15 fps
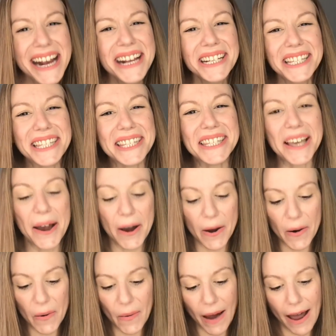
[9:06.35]

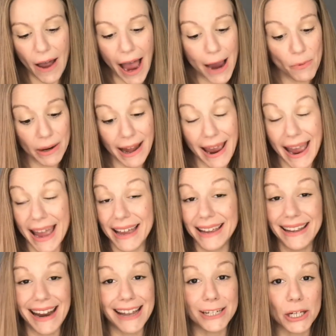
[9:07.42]
So I went
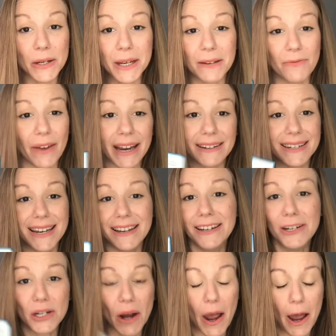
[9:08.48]
ahead and took
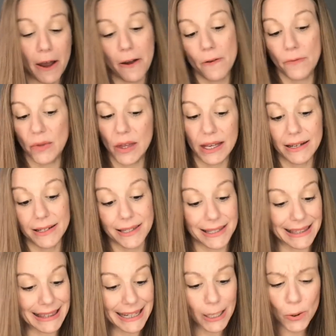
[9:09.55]
advantage of this
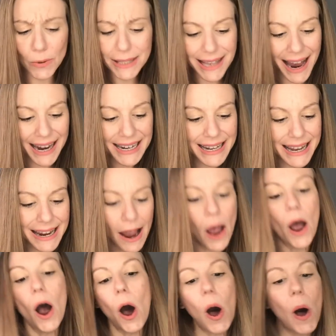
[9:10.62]
little tiny
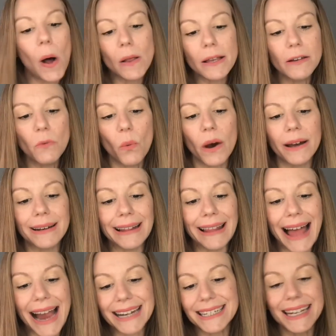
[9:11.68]
all-in-one
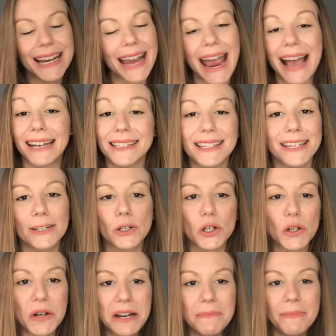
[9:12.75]
lactic acid
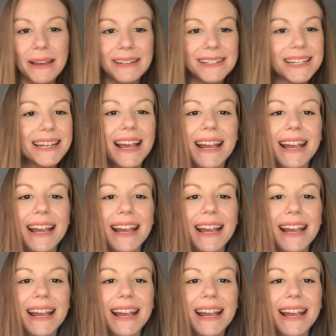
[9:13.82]
treatment.